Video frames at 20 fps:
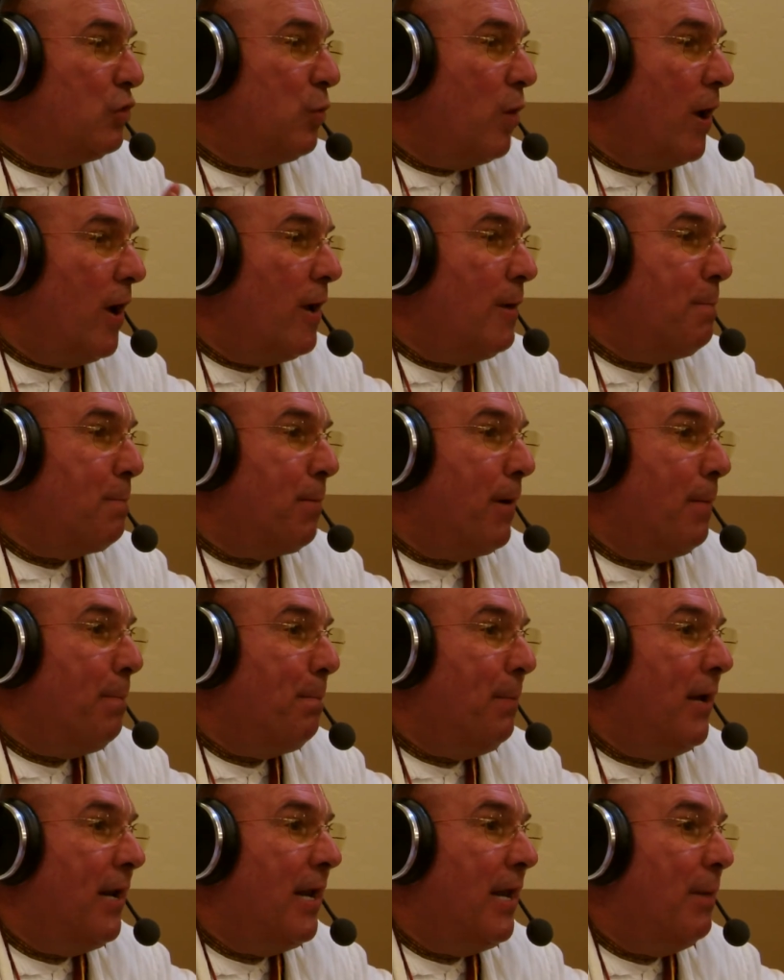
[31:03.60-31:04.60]
Twang
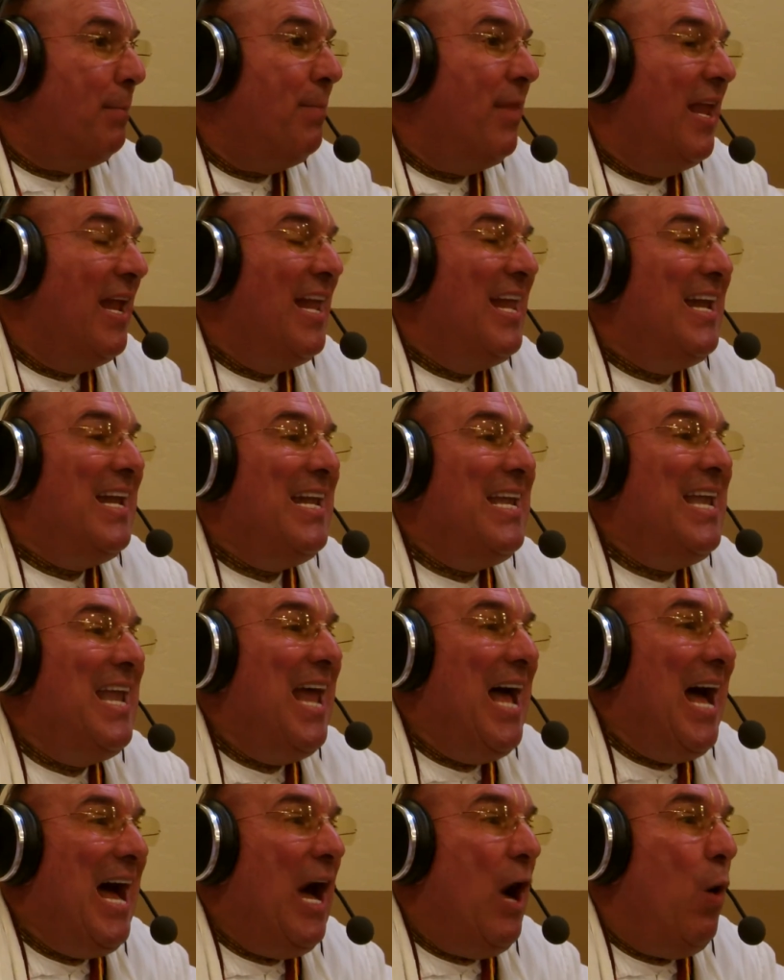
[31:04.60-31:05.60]
Prapanam.
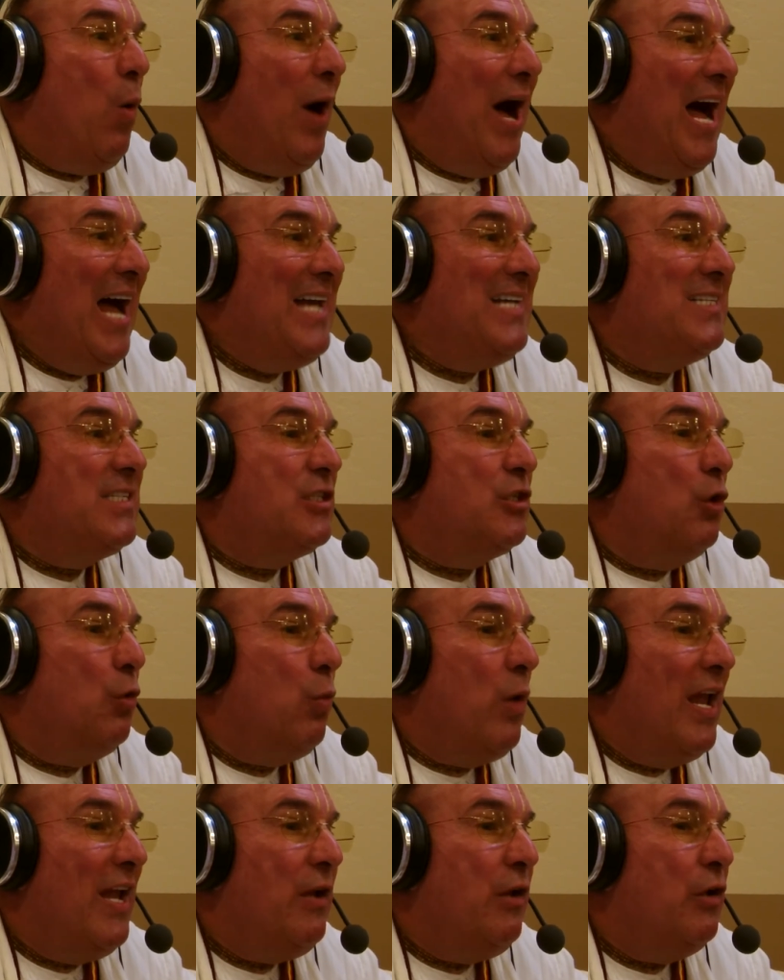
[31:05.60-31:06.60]
Now I
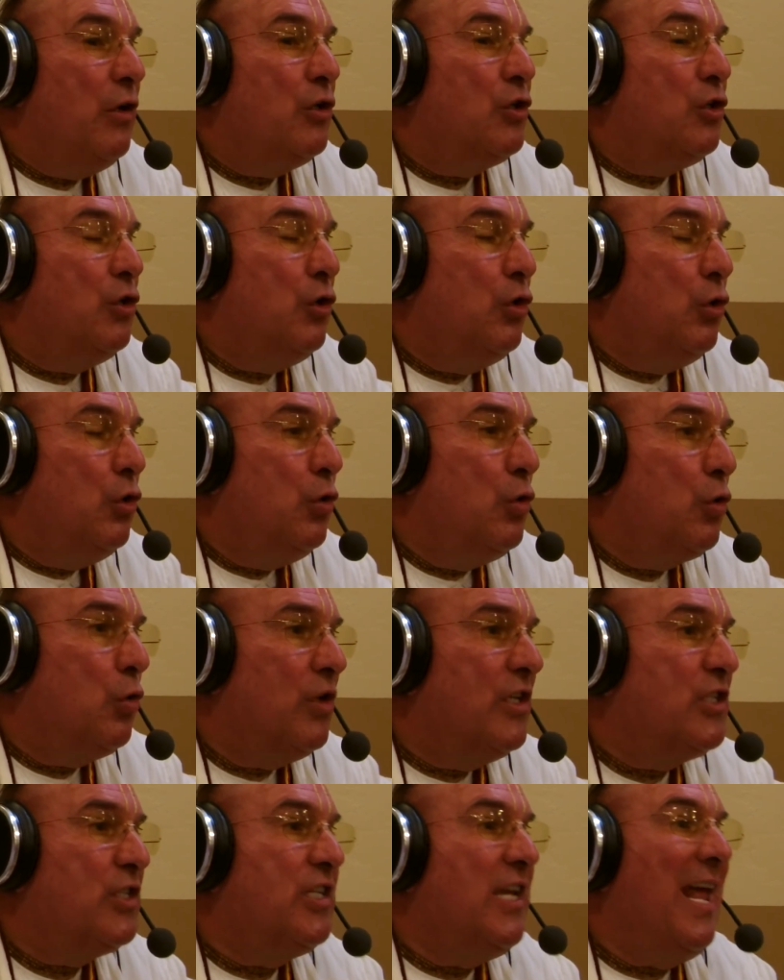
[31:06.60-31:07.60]
surrender to you,
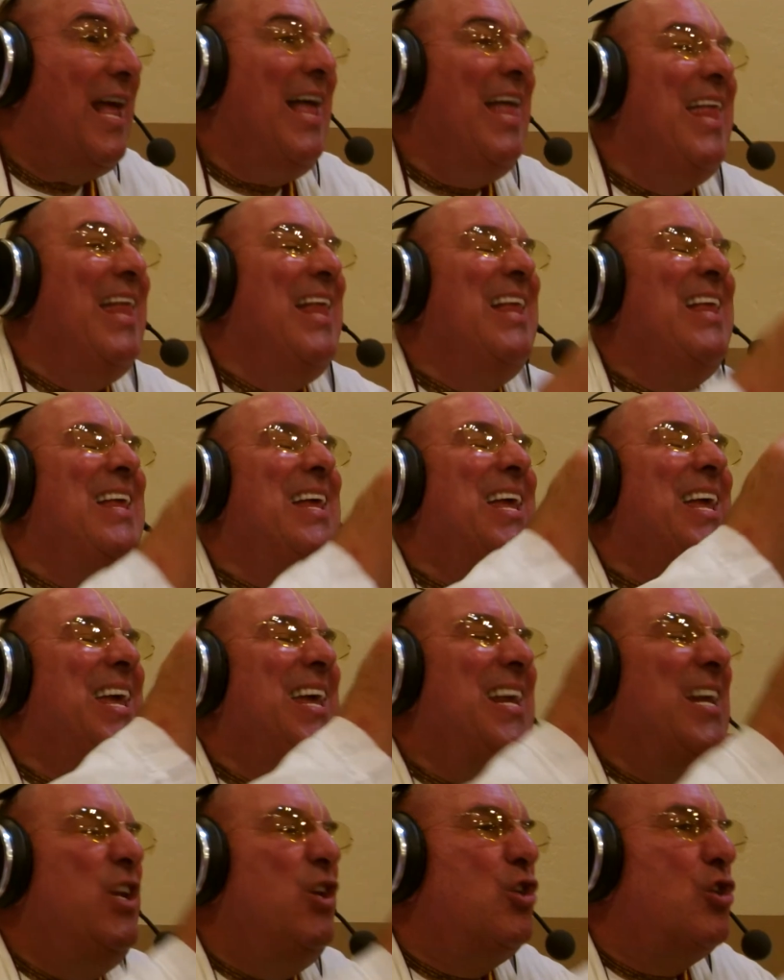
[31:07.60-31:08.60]
Krishna,
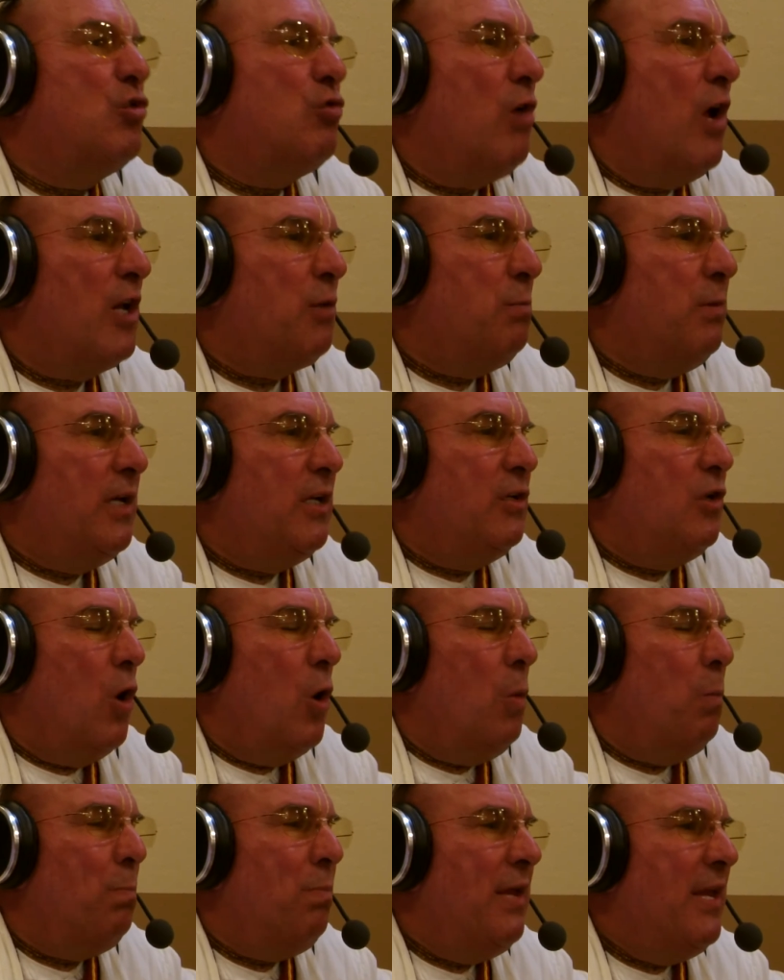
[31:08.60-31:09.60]
instruct me.
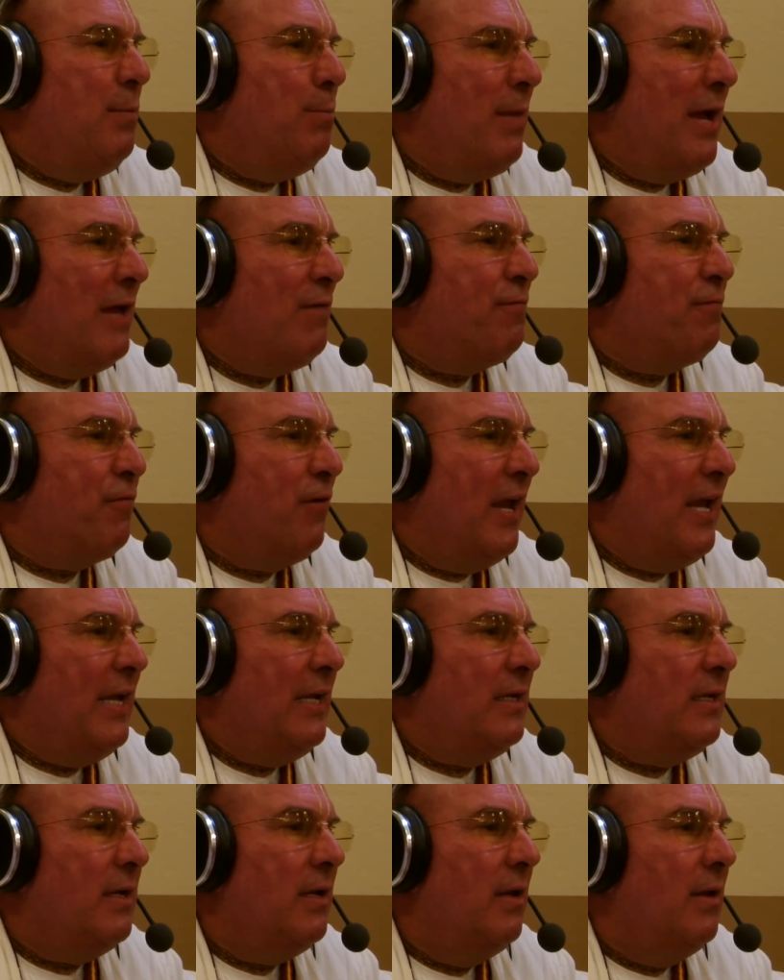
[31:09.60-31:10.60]
Don't be my
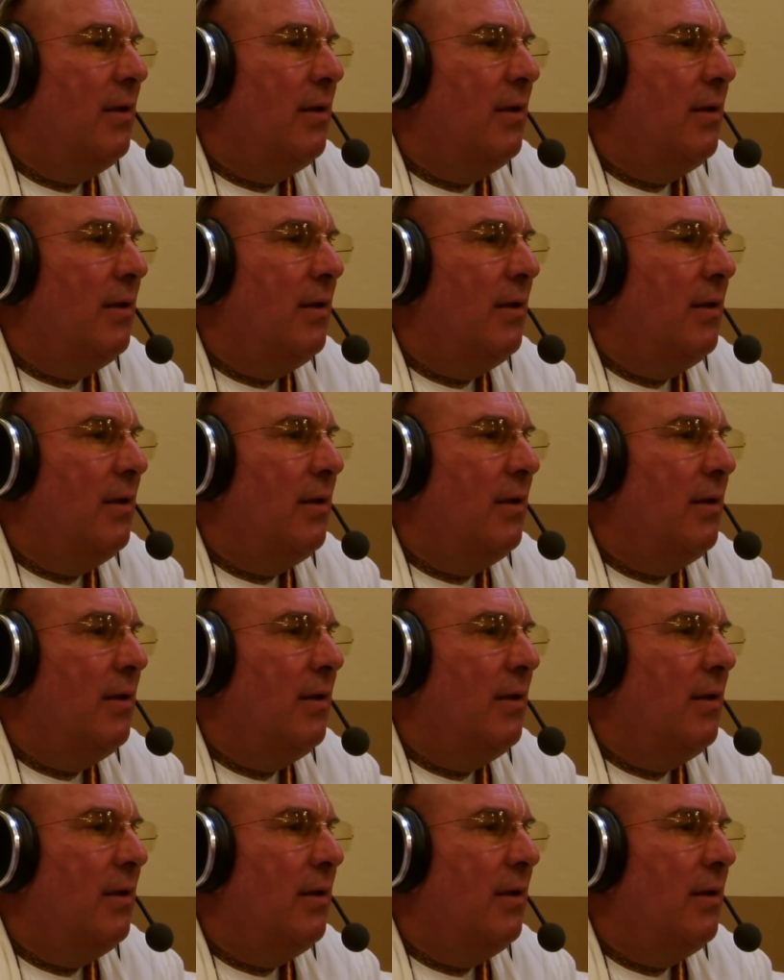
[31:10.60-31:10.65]
friend,